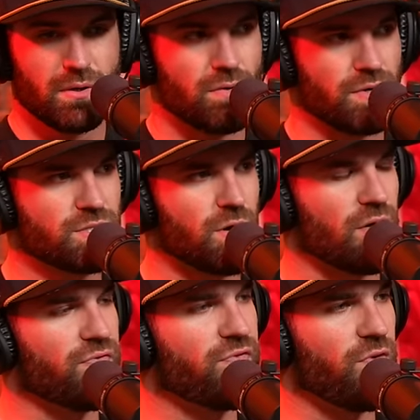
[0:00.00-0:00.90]

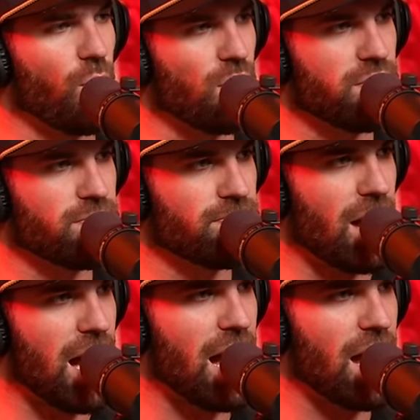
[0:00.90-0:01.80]
restarted fourth
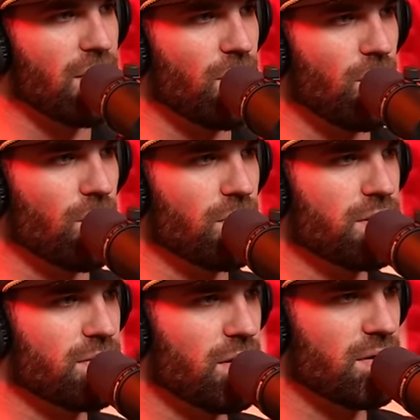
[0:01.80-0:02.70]
behind old
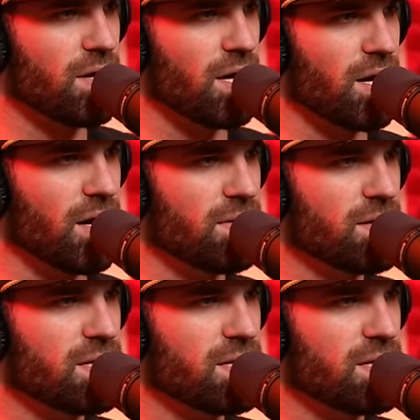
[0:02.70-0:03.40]
uh,